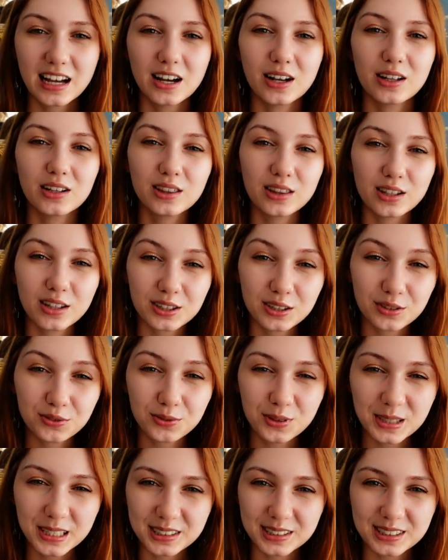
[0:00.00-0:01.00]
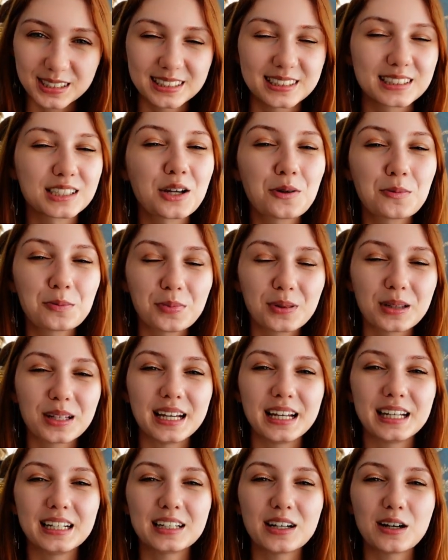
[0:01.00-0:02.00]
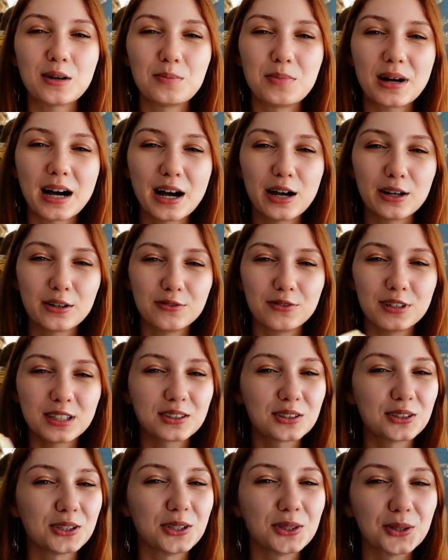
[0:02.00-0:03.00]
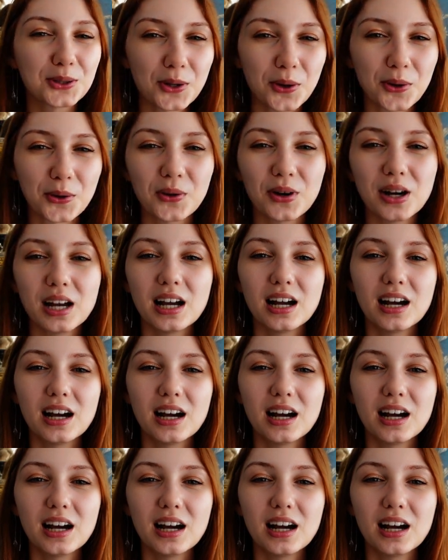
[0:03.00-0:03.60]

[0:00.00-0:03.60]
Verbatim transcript: A lot of readers complain about Victor Hugo